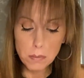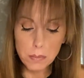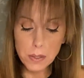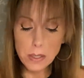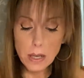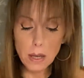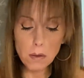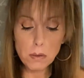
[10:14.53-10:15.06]

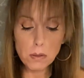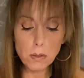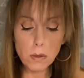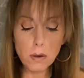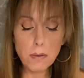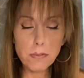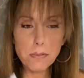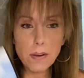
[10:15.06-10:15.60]
But now
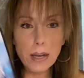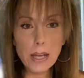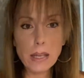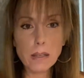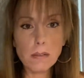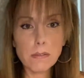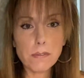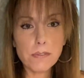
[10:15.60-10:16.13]
you're
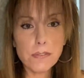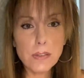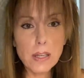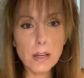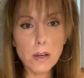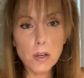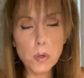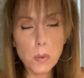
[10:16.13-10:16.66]
afraid,
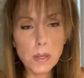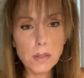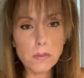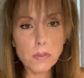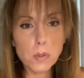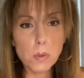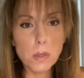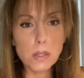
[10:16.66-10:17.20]
fear, Queen
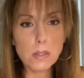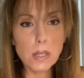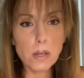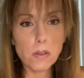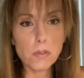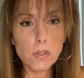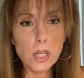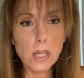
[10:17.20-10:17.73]
of Swords
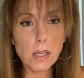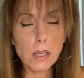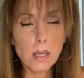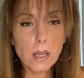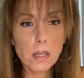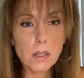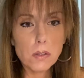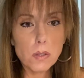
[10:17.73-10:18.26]
energy.
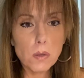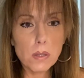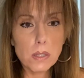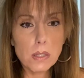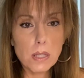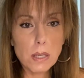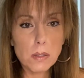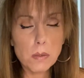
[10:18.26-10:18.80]
So
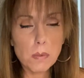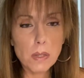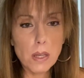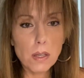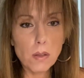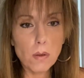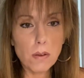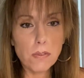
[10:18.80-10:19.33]
this tells me
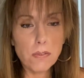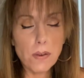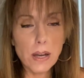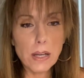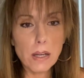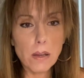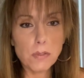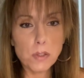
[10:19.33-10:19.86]
that you're
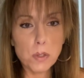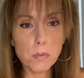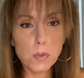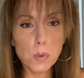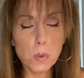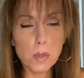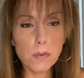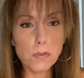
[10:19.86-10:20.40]
afraid of some
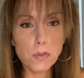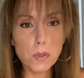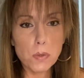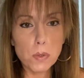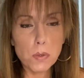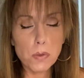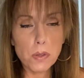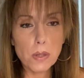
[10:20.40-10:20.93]
sort of
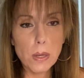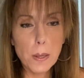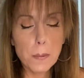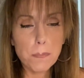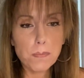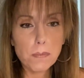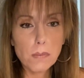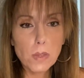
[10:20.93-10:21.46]
truth.
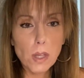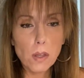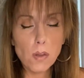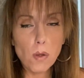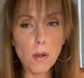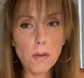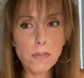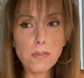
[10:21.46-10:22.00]

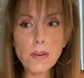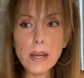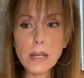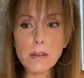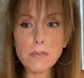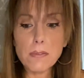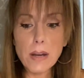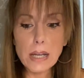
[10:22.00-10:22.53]
You're
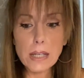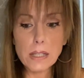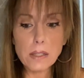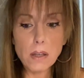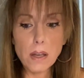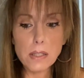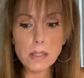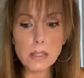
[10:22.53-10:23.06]
afraid of
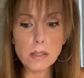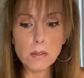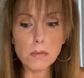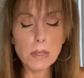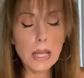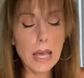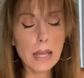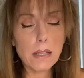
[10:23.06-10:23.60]
recognizing the
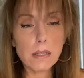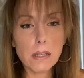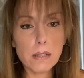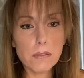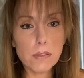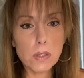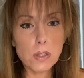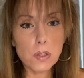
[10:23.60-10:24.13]
reality
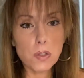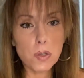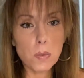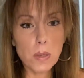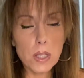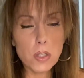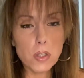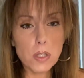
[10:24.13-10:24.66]
of a
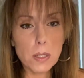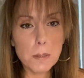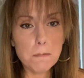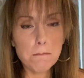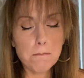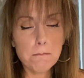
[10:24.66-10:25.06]
situation.